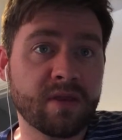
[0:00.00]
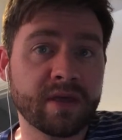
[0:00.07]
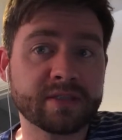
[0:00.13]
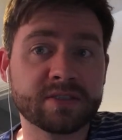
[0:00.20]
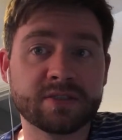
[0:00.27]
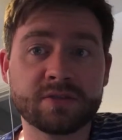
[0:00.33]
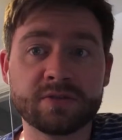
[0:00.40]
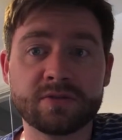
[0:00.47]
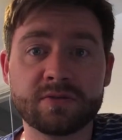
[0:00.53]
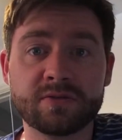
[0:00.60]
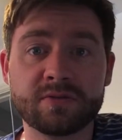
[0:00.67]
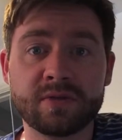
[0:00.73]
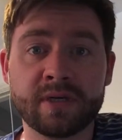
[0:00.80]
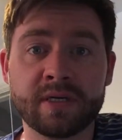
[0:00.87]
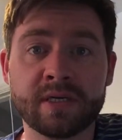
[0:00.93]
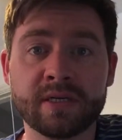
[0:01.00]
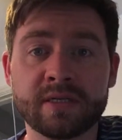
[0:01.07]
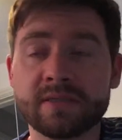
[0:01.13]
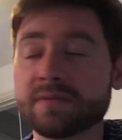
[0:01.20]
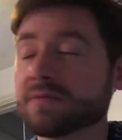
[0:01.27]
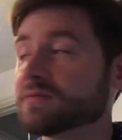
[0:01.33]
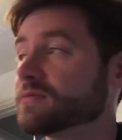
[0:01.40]
Thanks to
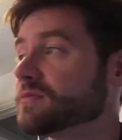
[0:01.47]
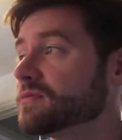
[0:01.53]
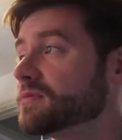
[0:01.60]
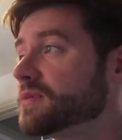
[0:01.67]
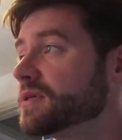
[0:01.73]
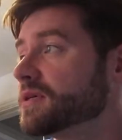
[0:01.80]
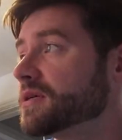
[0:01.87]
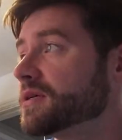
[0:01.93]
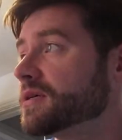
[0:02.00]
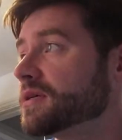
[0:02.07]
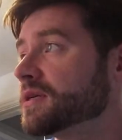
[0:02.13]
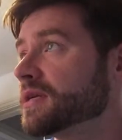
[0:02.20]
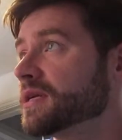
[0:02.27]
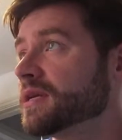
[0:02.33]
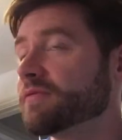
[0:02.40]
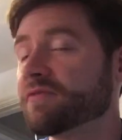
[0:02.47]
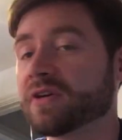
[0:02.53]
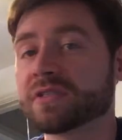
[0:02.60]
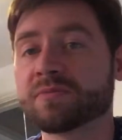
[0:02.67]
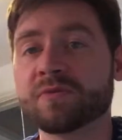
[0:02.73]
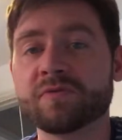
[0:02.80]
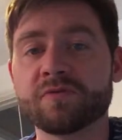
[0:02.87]
a little
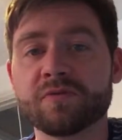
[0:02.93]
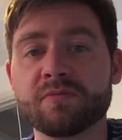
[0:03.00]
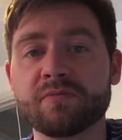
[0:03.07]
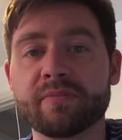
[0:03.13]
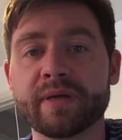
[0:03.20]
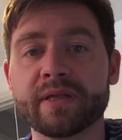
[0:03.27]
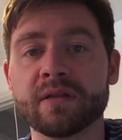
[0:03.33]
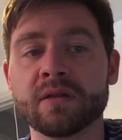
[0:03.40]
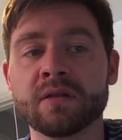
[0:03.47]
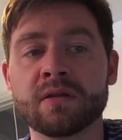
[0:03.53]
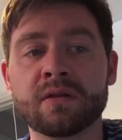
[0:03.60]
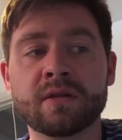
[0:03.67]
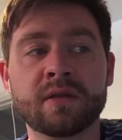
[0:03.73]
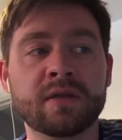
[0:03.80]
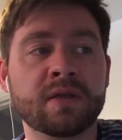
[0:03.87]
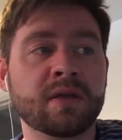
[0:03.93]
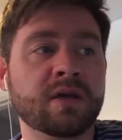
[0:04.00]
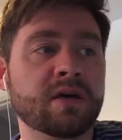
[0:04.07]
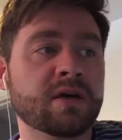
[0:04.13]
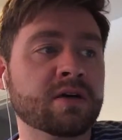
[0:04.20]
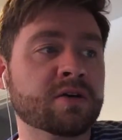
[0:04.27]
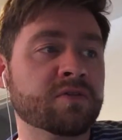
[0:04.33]
investment from Bill,
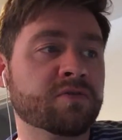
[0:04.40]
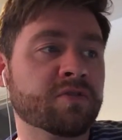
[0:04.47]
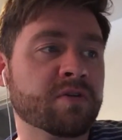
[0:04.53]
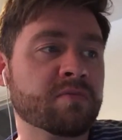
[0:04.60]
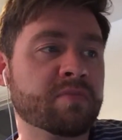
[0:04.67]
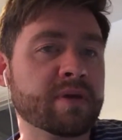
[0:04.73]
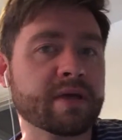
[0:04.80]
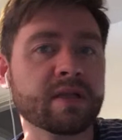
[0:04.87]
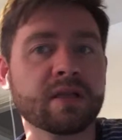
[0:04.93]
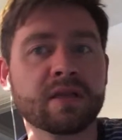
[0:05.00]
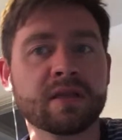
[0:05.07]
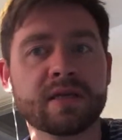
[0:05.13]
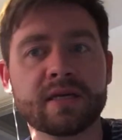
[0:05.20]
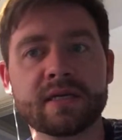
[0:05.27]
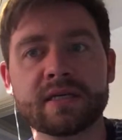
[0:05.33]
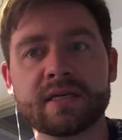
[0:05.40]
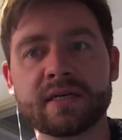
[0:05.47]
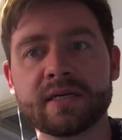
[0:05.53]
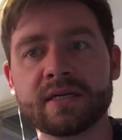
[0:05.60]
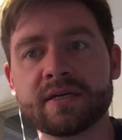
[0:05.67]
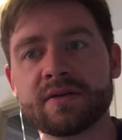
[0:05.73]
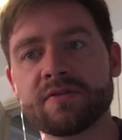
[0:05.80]
our good friend Bill.
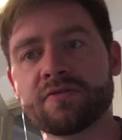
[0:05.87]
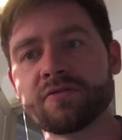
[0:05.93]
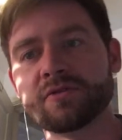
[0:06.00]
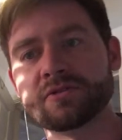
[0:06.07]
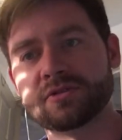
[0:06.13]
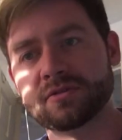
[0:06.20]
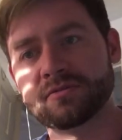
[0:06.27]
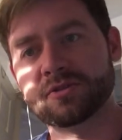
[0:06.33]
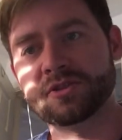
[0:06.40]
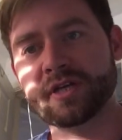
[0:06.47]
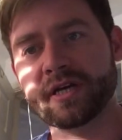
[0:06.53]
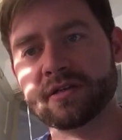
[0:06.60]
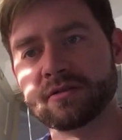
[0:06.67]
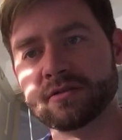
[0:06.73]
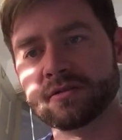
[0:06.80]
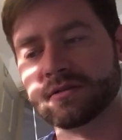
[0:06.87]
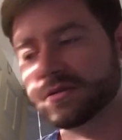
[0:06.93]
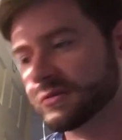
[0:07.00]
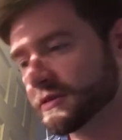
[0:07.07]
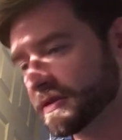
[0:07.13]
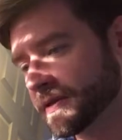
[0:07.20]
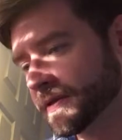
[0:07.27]
He threw us some
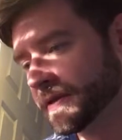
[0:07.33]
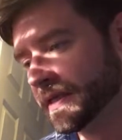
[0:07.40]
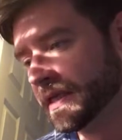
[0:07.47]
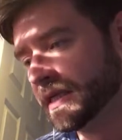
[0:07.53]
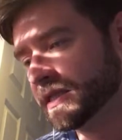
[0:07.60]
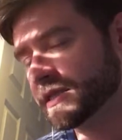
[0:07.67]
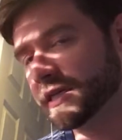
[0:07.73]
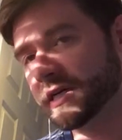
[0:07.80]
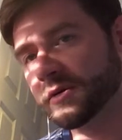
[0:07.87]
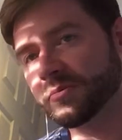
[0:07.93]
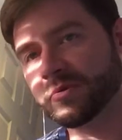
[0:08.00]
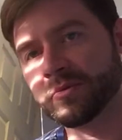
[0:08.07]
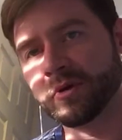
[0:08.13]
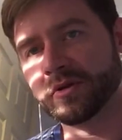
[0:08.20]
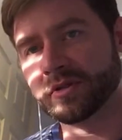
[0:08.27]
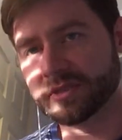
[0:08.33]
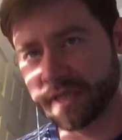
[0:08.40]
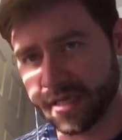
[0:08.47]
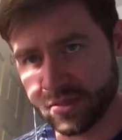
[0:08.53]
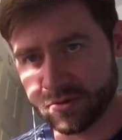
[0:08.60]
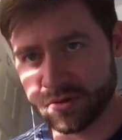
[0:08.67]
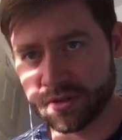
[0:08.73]
shekels to help promote the
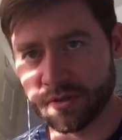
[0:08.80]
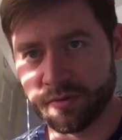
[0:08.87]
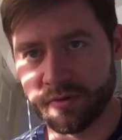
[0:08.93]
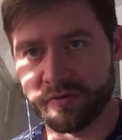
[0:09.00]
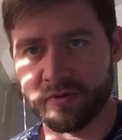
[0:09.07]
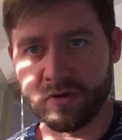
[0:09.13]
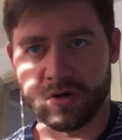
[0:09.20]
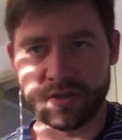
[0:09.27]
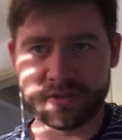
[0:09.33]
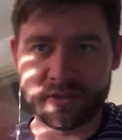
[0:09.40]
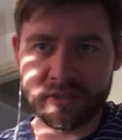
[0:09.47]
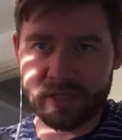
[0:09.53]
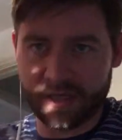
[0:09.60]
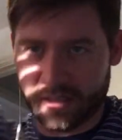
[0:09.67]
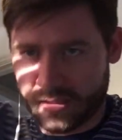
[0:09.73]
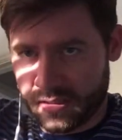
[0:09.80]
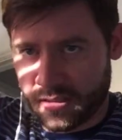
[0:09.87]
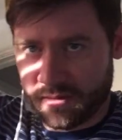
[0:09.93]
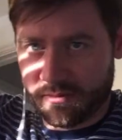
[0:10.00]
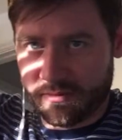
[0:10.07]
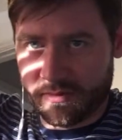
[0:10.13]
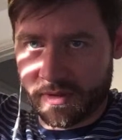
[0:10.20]
channel. So we've got
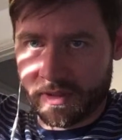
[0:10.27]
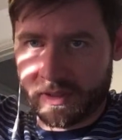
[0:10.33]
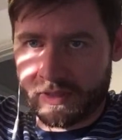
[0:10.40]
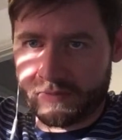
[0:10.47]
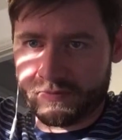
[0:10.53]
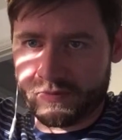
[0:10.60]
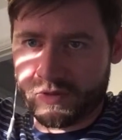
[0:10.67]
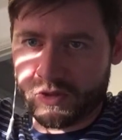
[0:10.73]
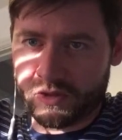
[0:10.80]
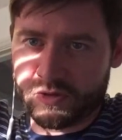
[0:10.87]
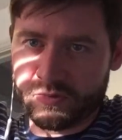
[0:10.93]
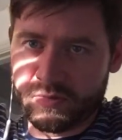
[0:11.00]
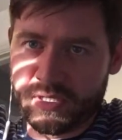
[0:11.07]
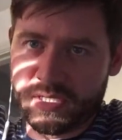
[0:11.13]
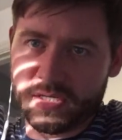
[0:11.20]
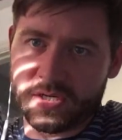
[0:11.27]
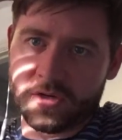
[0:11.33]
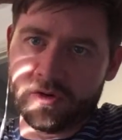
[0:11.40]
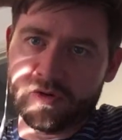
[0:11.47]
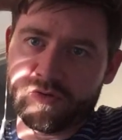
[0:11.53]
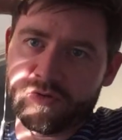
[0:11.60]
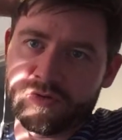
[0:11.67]
our social media
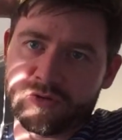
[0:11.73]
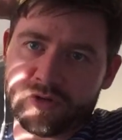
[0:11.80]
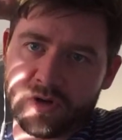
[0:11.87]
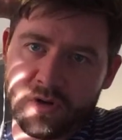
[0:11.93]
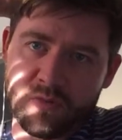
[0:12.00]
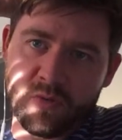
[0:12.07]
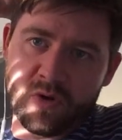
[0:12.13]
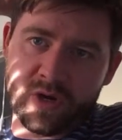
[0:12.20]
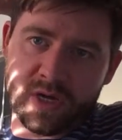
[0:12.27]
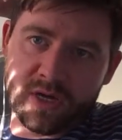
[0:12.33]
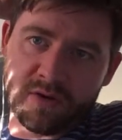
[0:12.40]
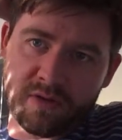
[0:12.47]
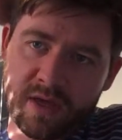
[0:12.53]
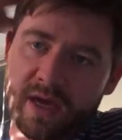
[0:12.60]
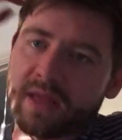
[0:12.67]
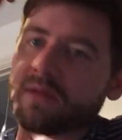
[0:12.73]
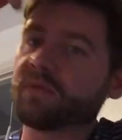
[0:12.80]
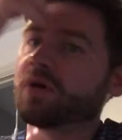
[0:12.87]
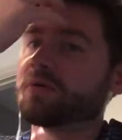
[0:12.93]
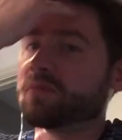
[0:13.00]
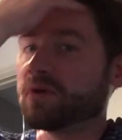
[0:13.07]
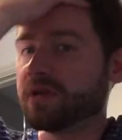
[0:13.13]
guru Tom working on that at the
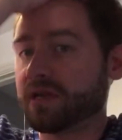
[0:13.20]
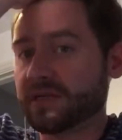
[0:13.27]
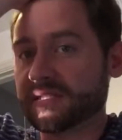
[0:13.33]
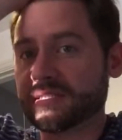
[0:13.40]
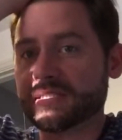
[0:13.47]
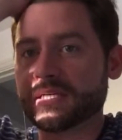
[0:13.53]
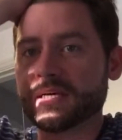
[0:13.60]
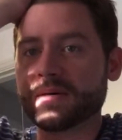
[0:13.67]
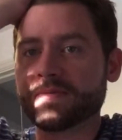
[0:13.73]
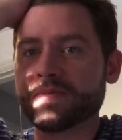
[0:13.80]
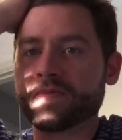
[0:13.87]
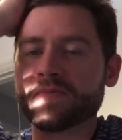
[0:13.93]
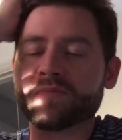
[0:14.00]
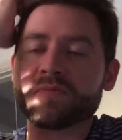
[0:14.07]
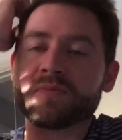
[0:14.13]
moment, and